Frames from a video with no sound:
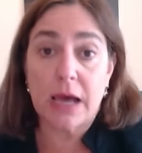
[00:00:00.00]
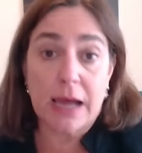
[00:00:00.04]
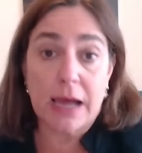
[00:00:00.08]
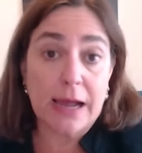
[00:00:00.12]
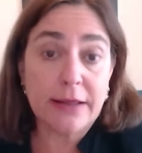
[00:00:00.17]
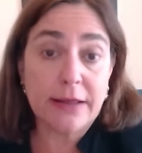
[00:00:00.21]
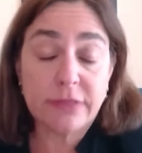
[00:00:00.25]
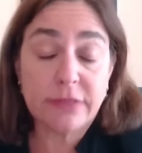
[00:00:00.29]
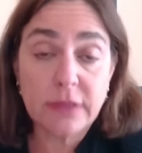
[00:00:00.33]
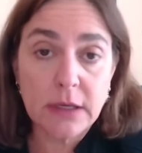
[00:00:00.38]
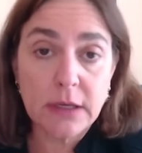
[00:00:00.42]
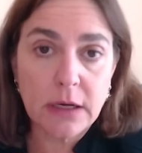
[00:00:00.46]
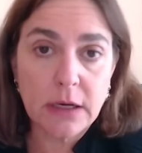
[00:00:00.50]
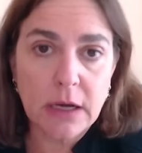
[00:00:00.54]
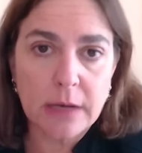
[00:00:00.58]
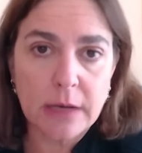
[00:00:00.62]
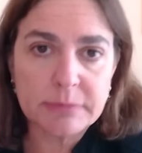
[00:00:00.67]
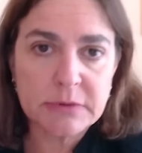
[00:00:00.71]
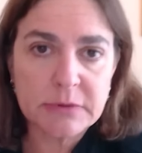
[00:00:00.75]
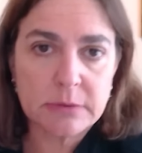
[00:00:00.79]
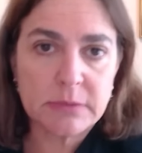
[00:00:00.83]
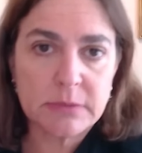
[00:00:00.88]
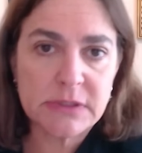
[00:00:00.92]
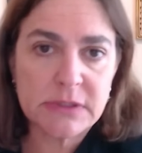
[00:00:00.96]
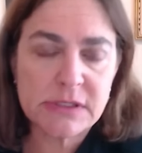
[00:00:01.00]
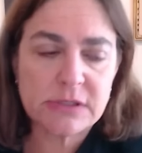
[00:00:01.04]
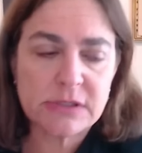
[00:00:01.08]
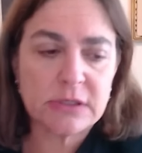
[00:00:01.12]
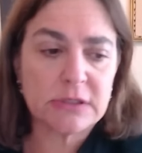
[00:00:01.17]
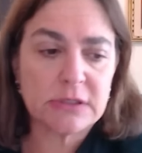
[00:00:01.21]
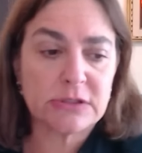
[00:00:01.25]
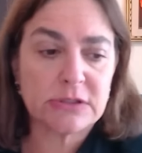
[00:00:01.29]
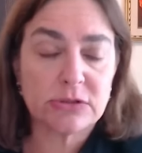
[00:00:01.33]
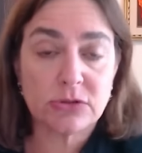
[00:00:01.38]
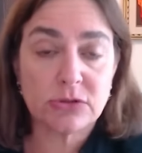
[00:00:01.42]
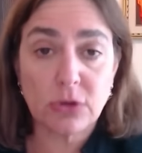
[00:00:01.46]
I think,
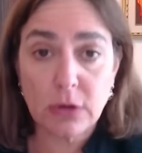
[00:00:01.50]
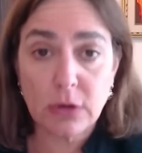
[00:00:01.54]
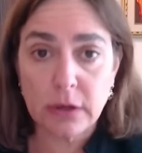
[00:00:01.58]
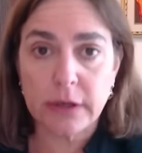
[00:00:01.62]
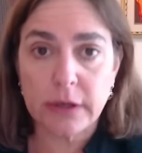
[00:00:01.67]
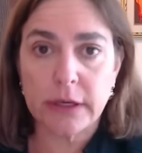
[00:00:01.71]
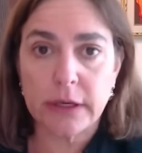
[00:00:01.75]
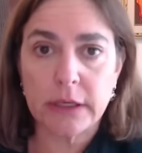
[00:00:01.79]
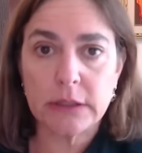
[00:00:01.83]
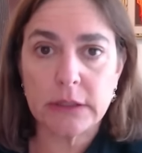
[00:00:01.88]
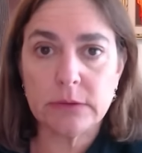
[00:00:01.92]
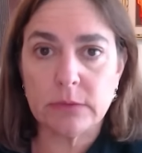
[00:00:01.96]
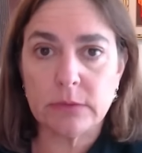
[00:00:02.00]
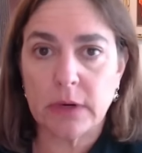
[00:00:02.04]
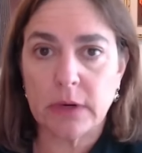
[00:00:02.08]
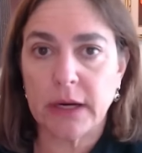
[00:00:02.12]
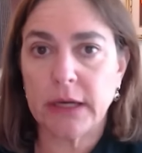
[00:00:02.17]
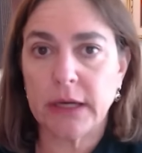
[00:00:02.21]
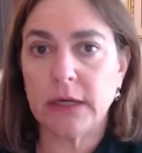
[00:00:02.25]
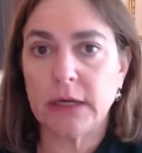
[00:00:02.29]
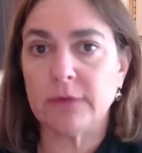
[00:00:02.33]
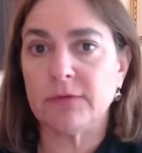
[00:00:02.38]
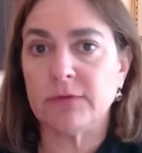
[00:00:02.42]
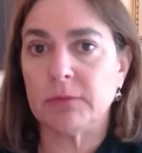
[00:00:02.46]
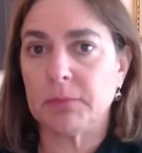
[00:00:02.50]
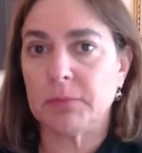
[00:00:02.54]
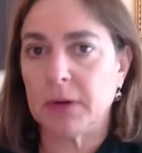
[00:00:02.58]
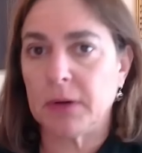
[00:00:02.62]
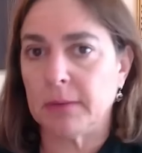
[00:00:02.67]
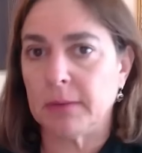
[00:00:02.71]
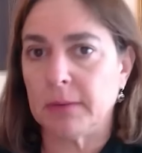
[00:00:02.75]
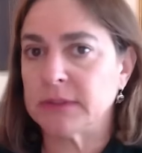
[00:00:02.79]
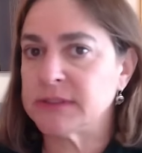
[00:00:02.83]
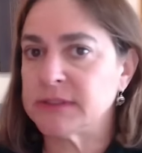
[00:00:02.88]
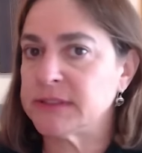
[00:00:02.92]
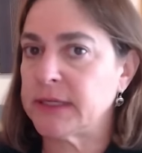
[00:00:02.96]
optimistic story, Ryan, of the
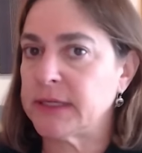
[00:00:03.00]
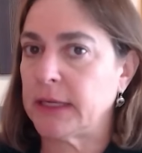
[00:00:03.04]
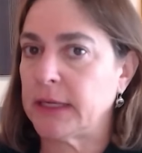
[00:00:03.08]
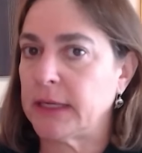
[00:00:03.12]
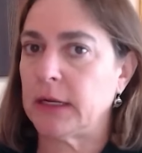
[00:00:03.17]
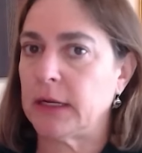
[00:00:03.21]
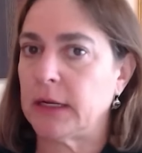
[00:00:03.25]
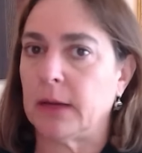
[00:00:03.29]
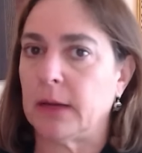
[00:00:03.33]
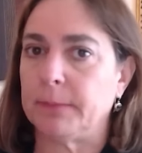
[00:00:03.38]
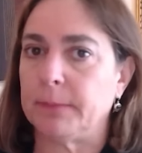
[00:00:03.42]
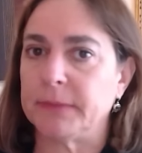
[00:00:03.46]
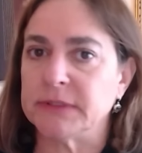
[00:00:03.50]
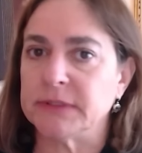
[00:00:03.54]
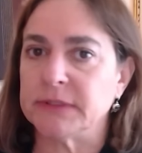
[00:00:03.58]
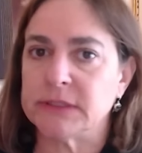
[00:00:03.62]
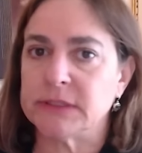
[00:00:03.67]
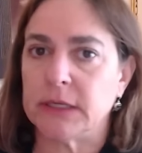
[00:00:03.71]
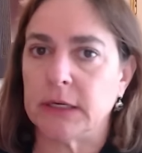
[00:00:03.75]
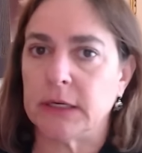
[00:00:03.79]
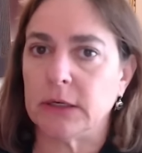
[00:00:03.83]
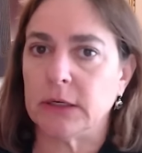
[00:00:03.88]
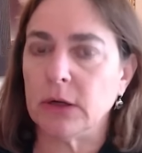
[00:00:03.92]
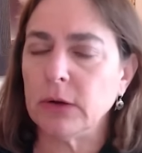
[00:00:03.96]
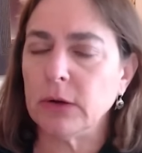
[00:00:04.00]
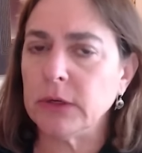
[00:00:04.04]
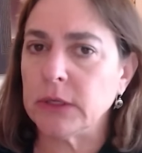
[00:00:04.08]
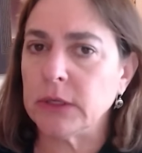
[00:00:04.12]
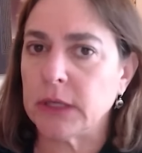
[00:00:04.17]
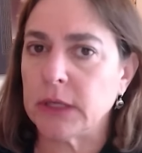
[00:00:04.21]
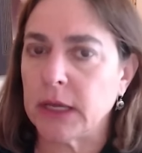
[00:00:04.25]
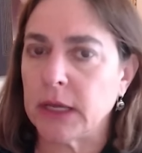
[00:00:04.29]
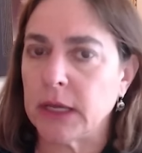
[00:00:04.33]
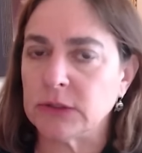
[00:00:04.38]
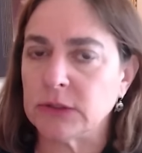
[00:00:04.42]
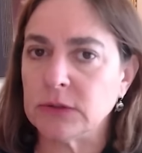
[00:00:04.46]
public standing up and saying, no,
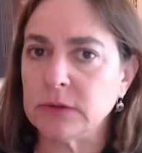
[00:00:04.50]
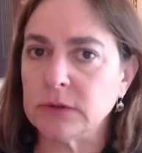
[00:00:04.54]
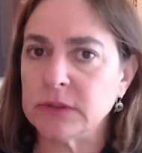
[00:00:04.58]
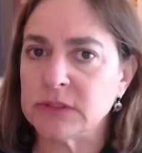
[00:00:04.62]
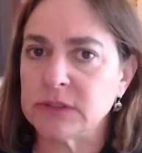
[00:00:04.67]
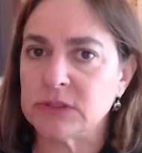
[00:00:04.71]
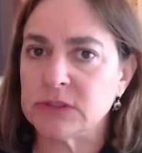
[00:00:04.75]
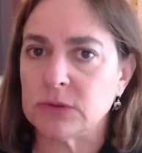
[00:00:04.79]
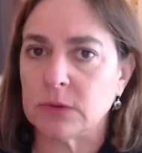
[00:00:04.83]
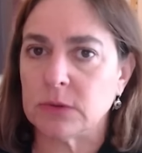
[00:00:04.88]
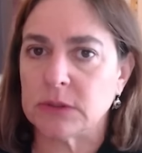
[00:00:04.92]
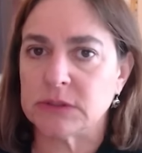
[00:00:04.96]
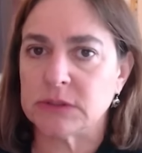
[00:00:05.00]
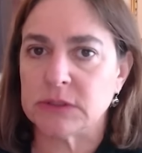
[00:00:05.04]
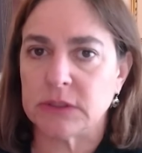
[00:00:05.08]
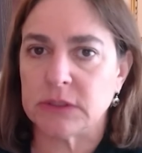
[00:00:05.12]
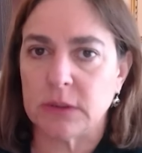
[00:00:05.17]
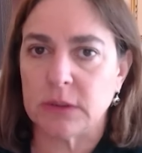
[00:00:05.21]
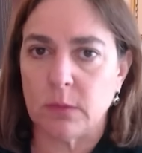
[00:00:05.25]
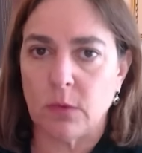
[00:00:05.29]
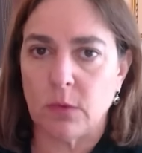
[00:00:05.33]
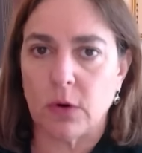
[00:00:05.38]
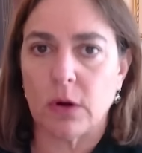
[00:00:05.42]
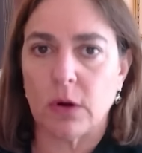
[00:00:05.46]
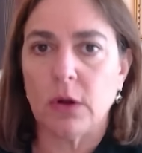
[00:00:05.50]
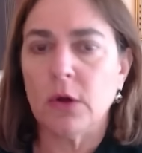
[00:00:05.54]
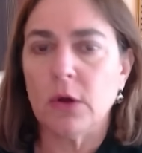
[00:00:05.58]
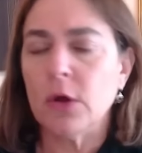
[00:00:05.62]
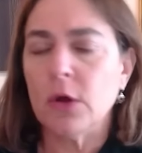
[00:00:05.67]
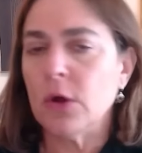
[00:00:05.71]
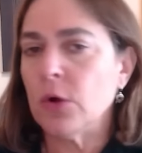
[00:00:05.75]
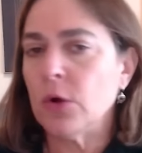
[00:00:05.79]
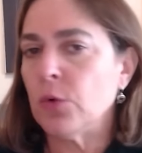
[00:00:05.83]
you can't do this to us anymore,